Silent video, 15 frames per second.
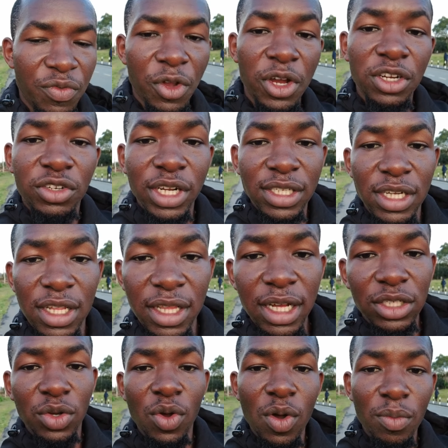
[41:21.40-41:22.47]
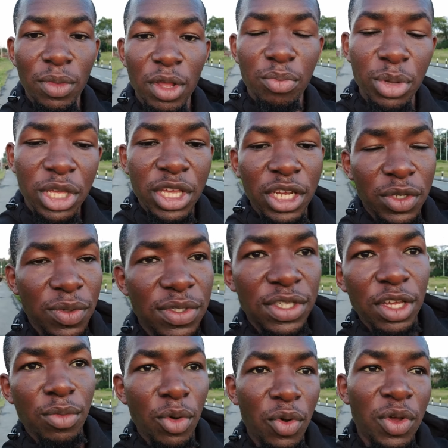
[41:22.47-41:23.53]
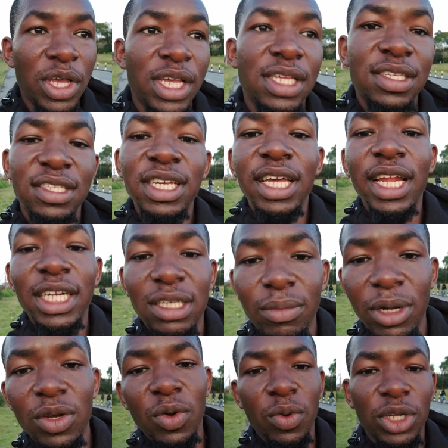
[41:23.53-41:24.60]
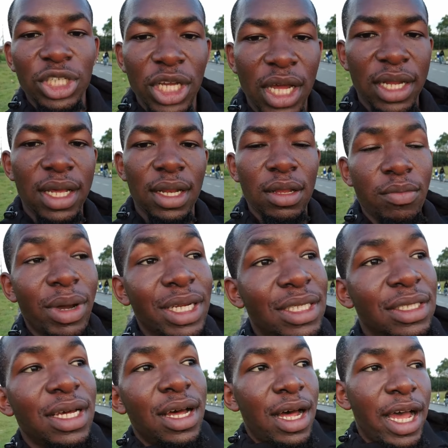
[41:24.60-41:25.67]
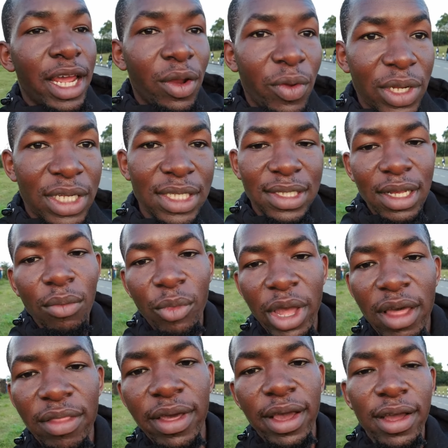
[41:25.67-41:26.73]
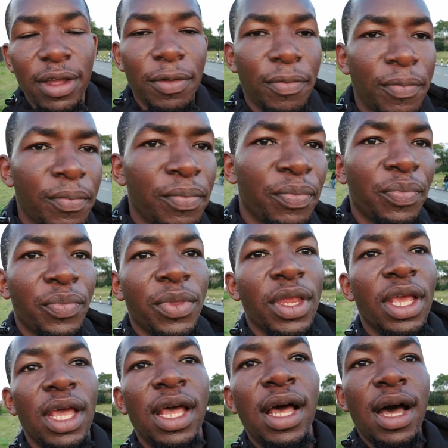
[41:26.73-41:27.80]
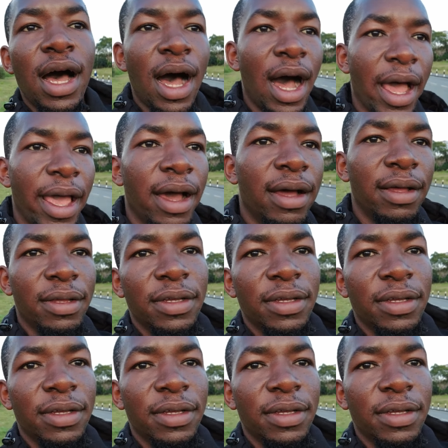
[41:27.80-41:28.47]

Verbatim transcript: if you're interested in that home nipigie tu simu. Sijaileta bado kwa channel, but I know it is somewhere there. Aya.